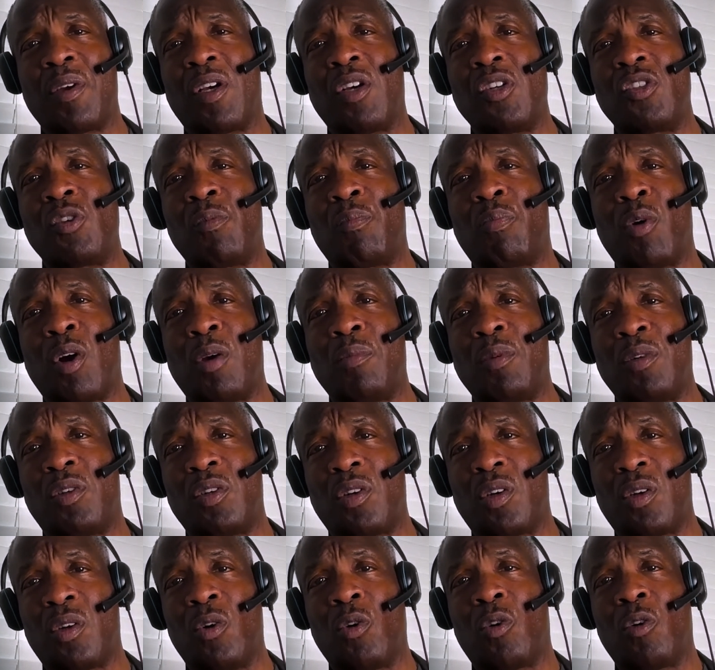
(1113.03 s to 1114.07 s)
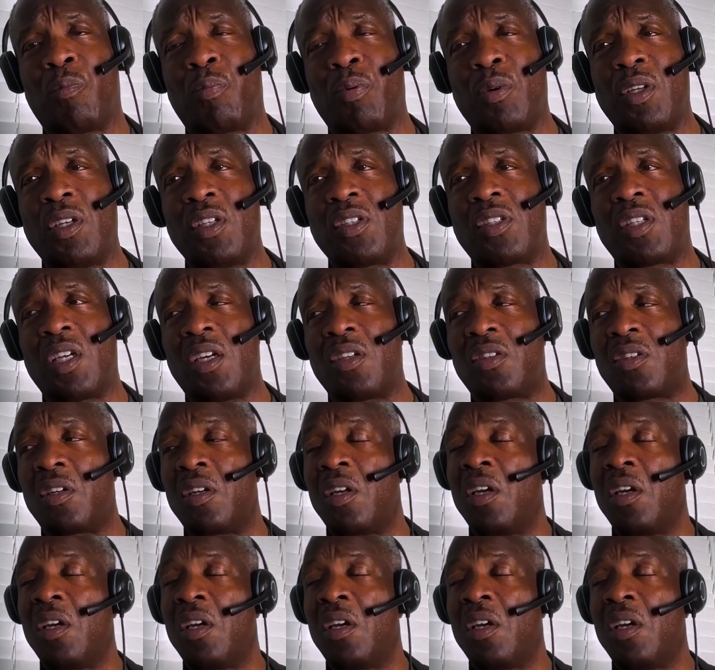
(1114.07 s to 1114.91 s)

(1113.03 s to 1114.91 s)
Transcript: Could you point me to the local police station?"